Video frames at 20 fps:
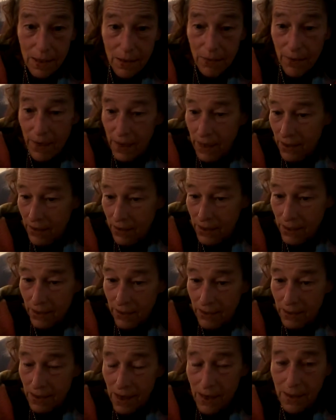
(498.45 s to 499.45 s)
the video
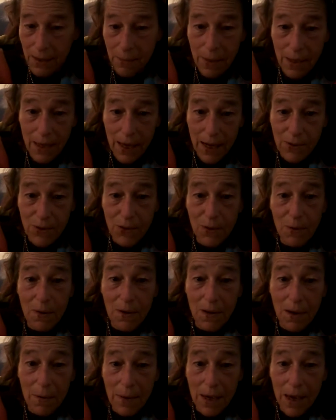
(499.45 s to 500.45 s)
series that has me lounging
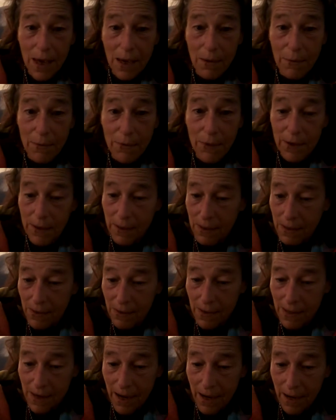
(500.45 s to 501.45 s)
while coming at you with thoughts of
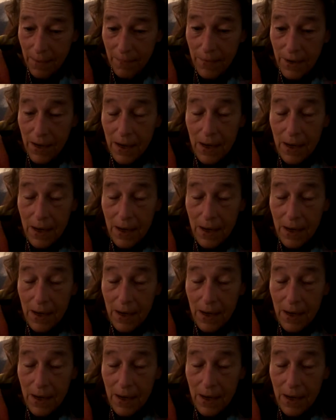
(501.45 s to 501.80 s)
the day.